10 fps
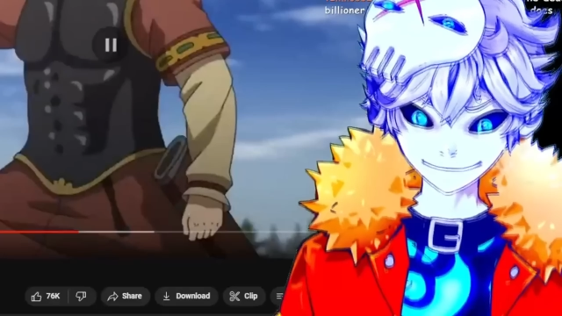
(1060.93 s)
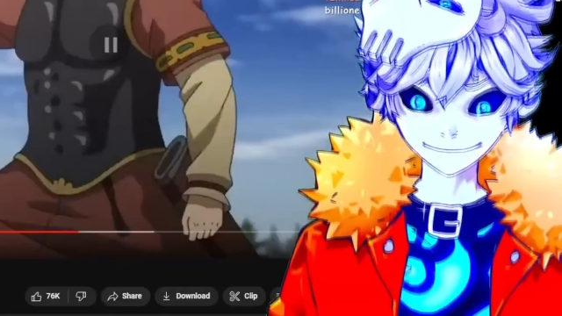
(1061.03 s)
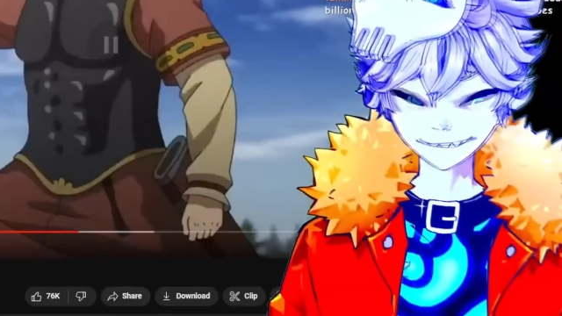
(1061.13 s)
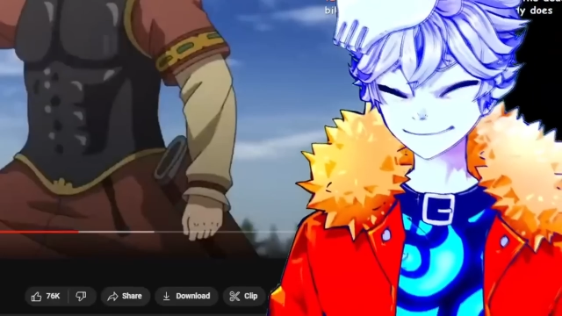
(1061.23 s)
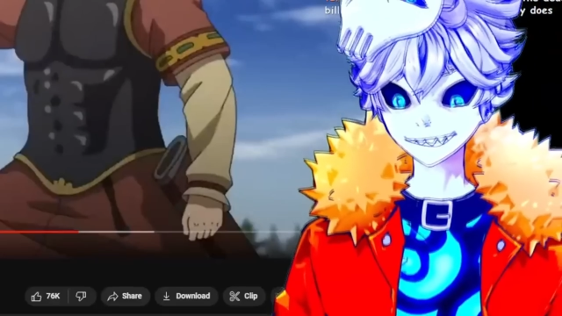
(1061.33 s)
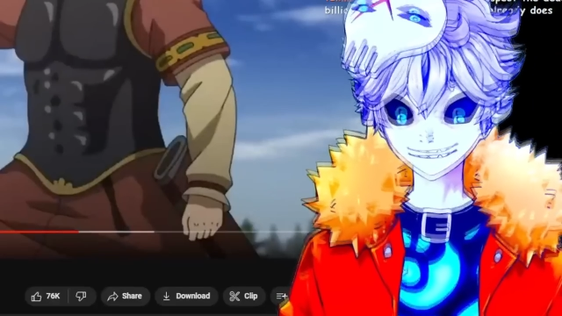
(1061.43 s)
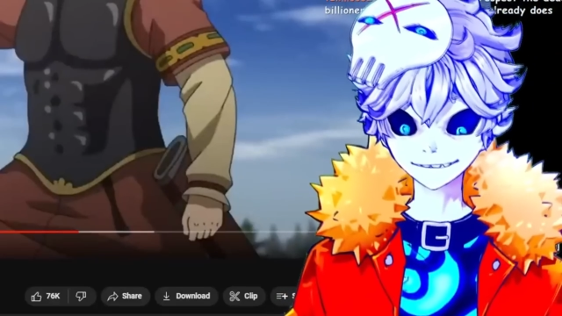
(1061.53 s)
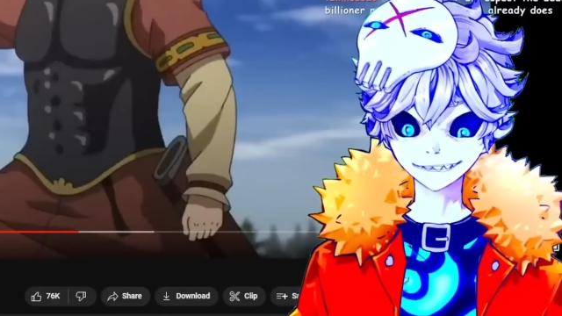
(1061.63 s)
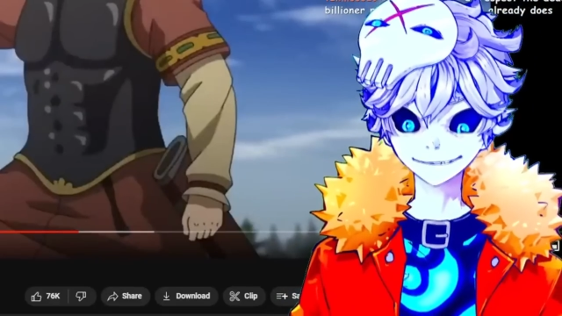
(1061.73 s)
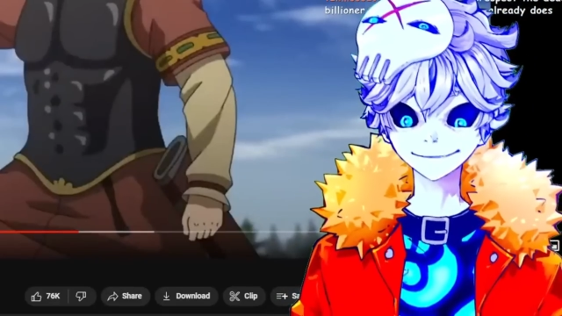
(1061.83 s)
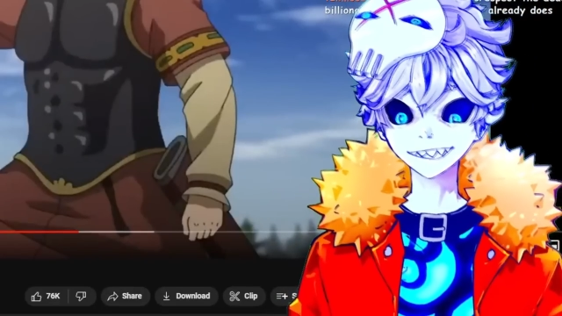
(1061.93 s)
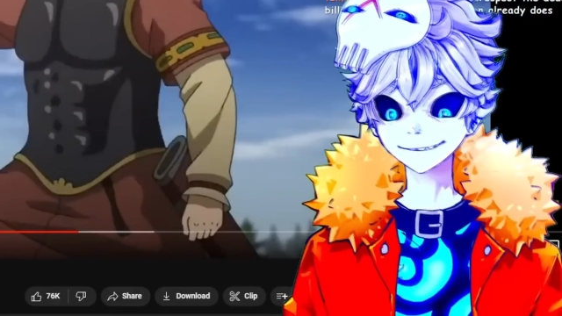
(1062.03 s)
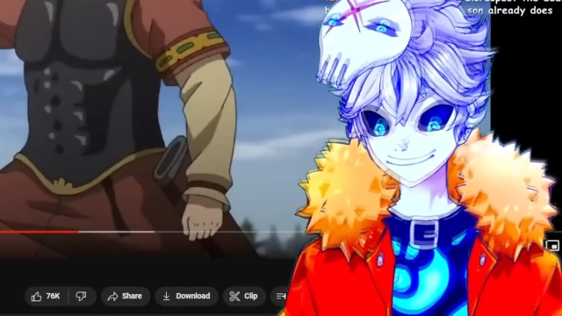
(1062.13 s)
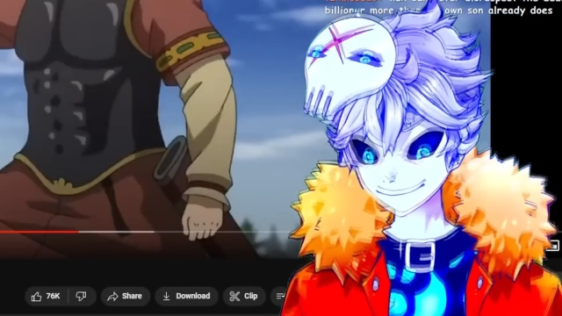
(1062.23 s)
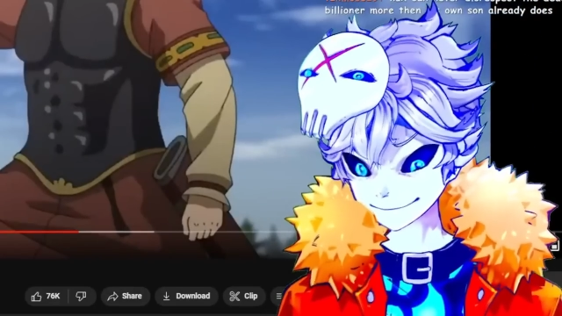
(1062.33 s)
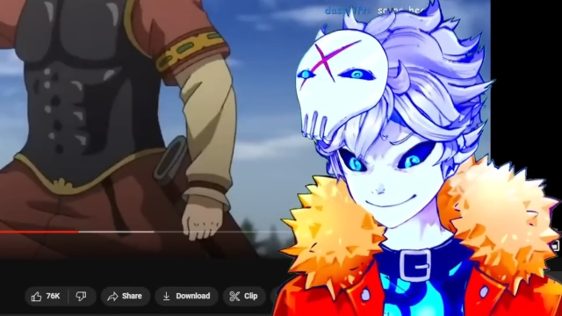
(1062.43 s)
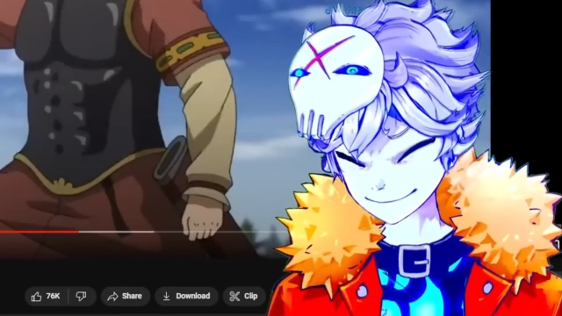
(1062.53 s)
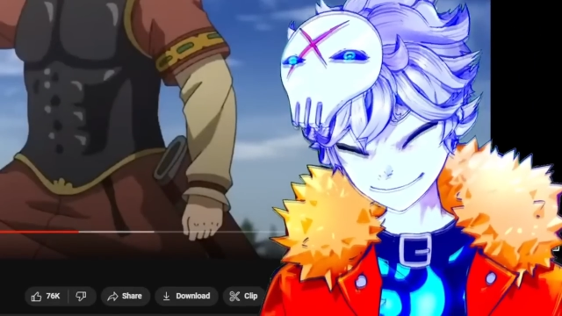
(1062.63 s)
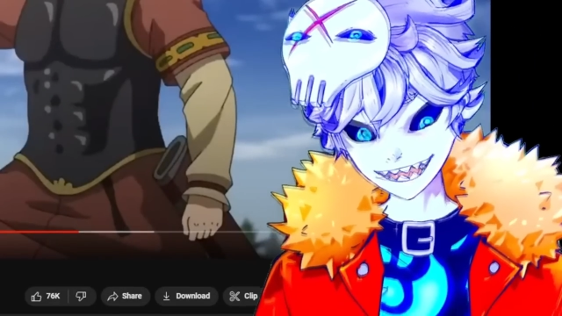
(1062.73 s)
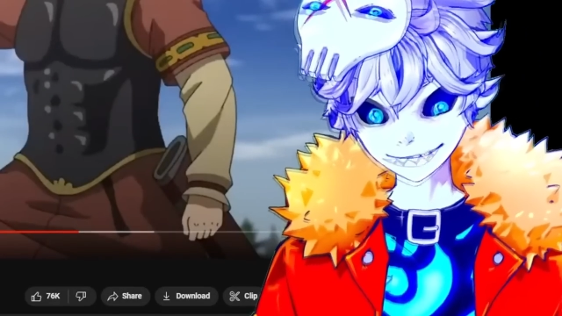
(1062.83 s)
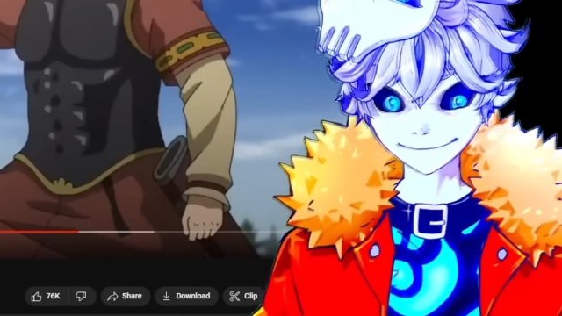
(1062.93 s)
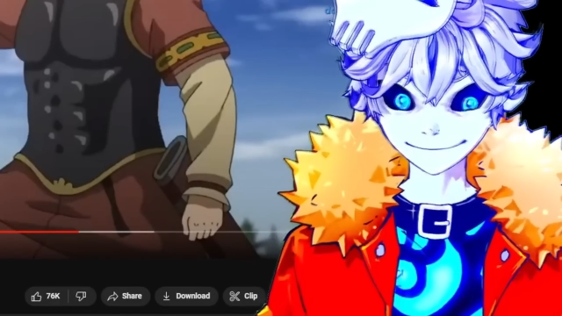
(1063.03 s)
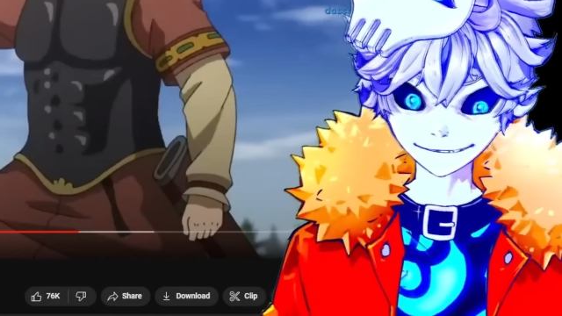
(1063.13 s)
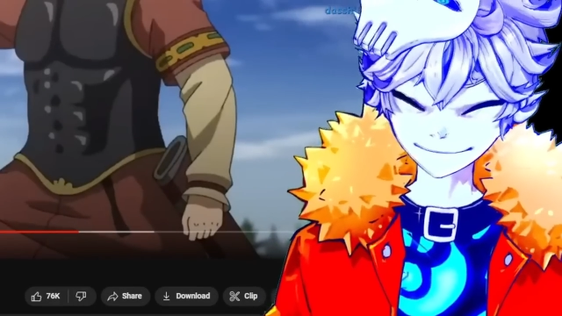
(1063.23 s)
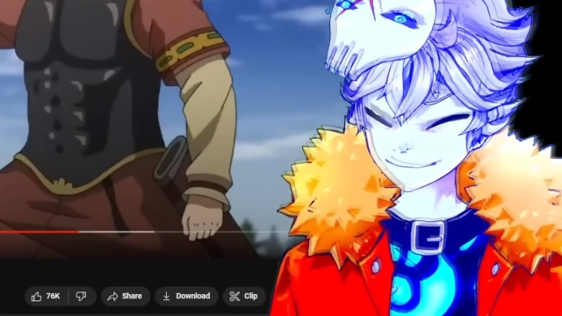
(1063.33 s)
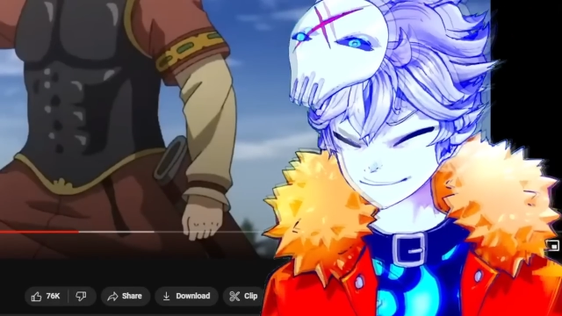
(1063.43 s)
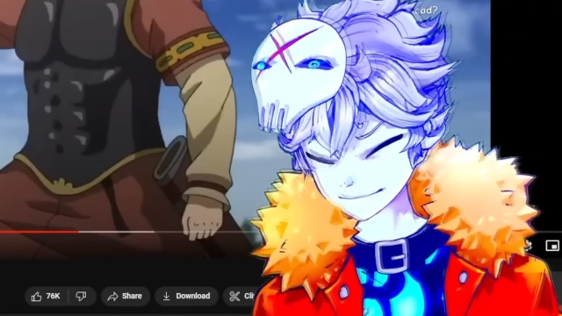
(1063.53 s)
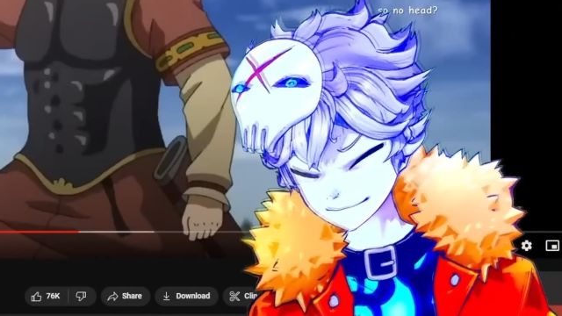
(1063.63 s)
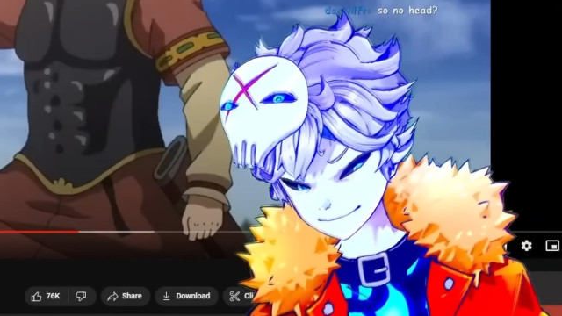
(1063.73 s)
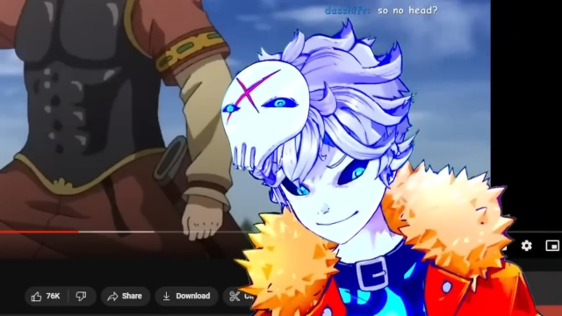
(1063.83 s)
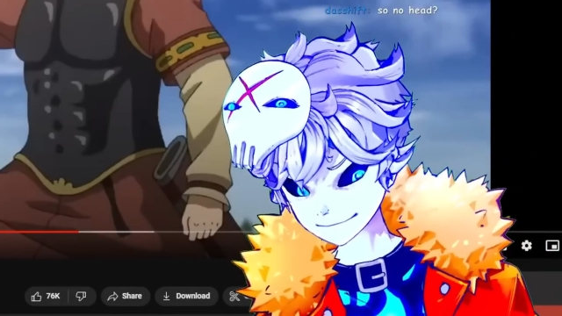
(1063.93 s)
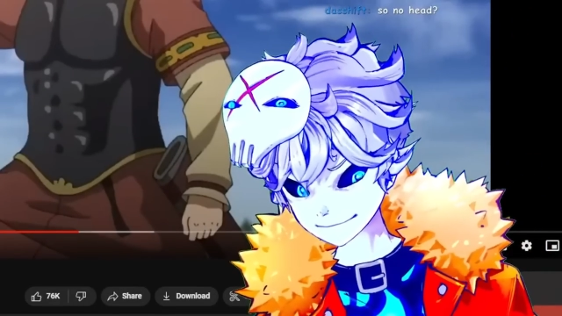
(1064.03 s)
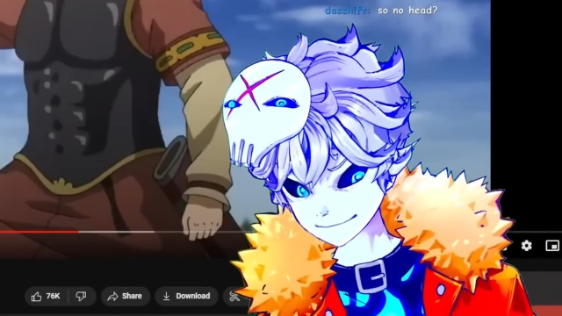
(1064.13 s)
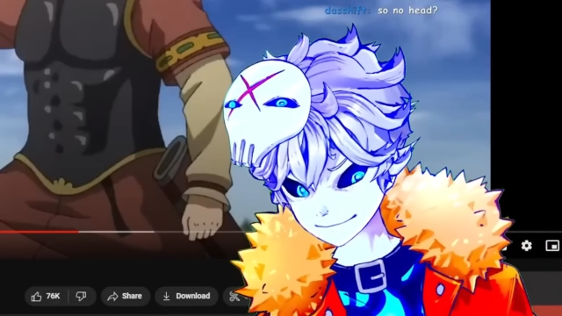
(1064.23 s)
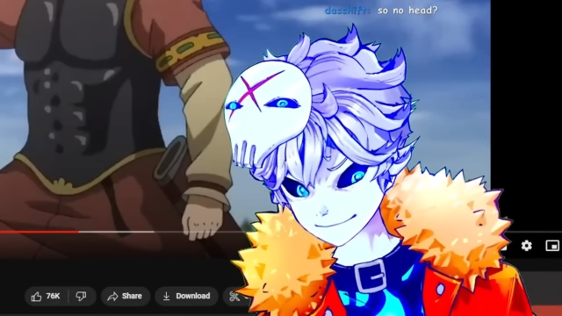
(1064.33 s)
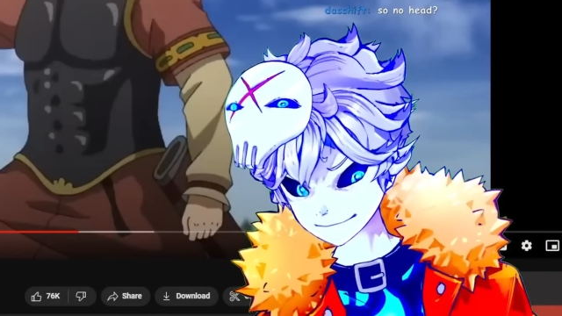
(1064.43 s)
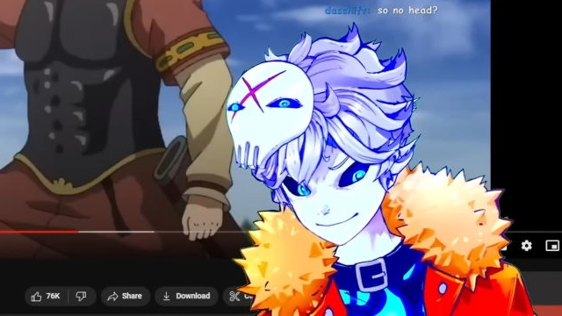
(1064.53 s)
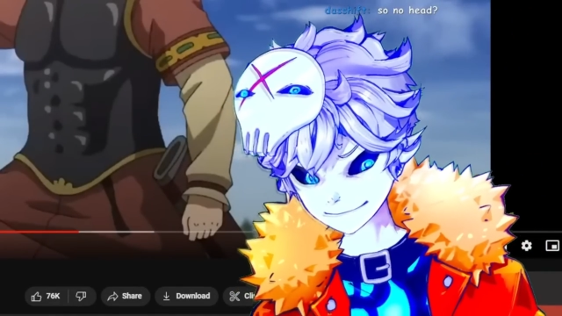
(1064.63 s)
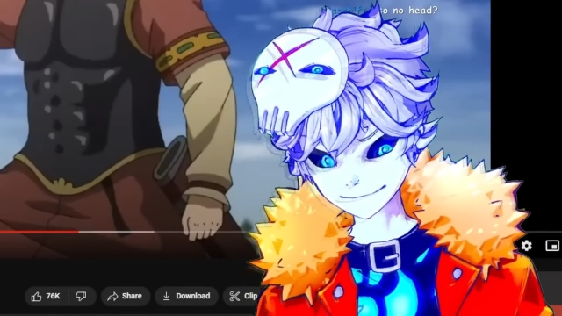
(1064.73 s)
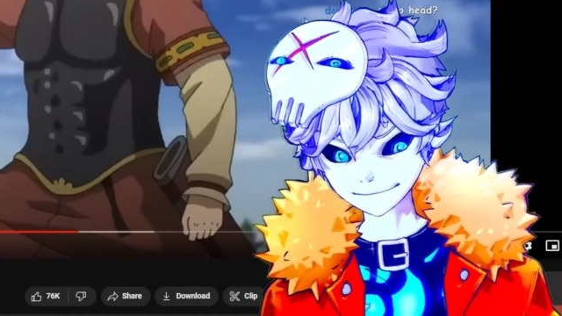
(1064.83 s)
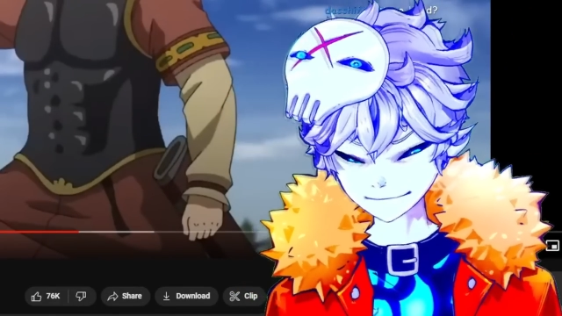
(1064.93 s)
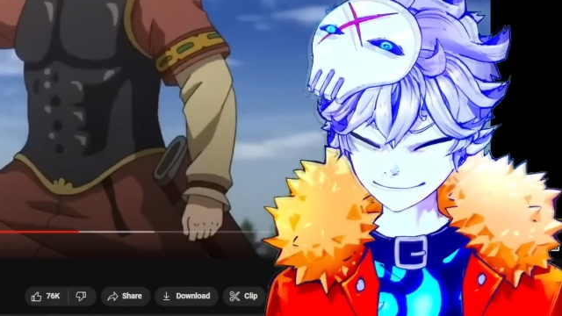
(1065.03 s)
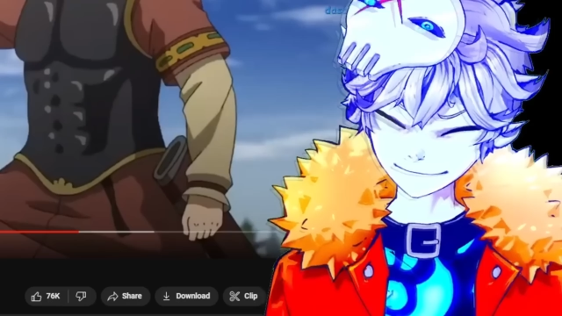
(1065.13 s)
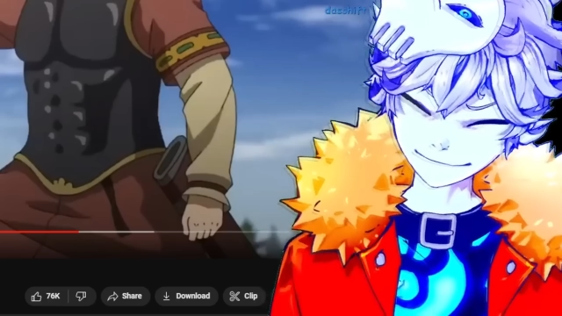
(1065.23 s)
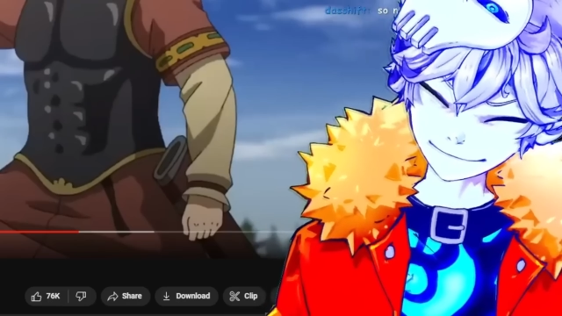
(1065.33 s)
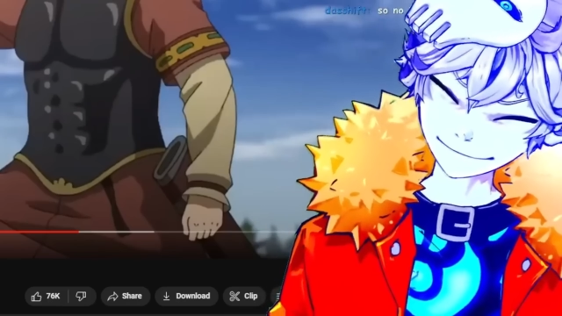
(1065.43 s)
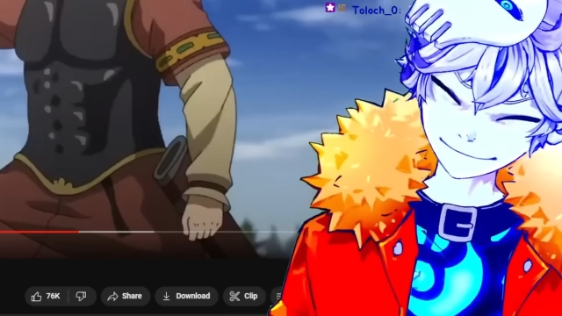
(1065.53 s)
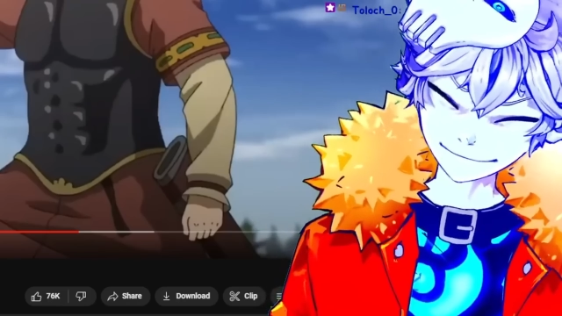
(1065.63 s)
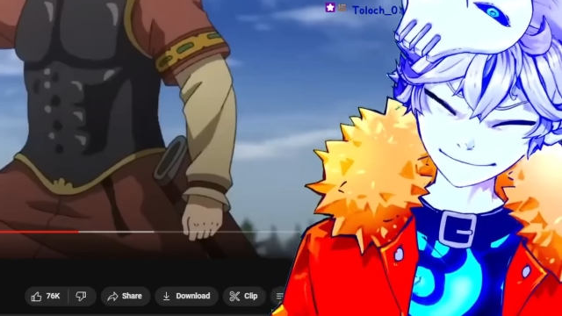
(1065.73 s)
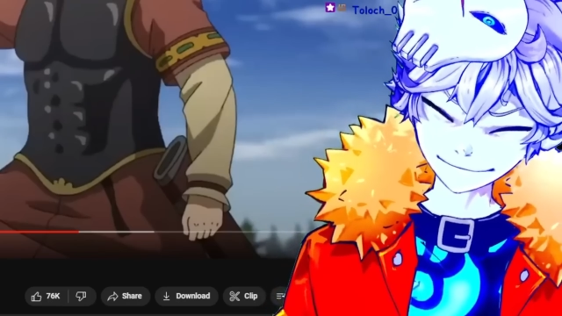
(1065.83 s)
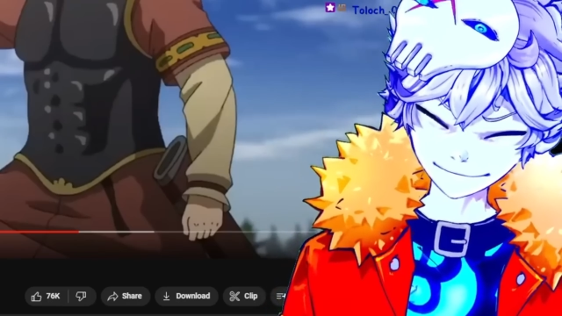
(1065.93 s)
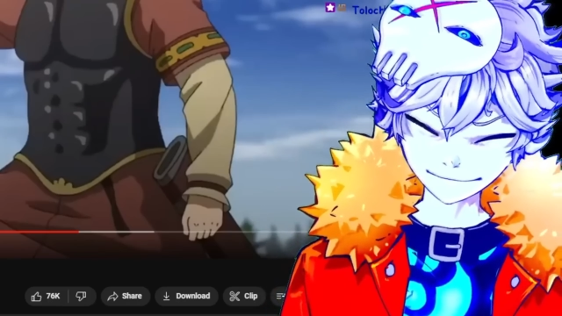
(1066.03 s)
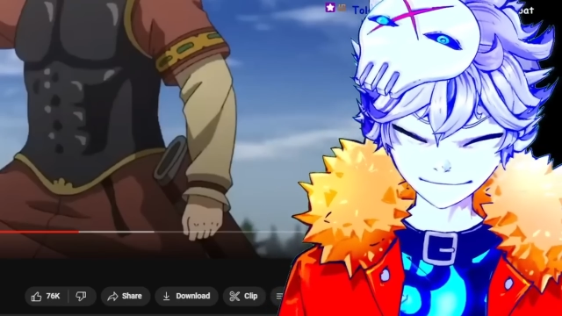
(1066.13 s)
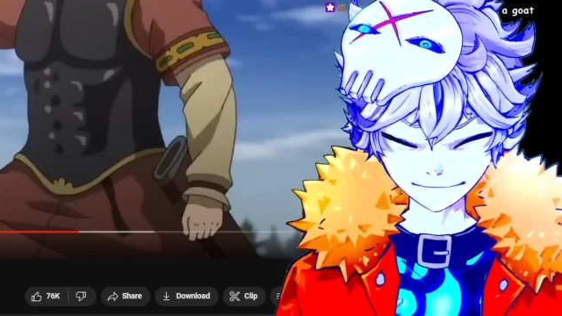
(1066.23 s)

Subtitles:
(no speaker visible)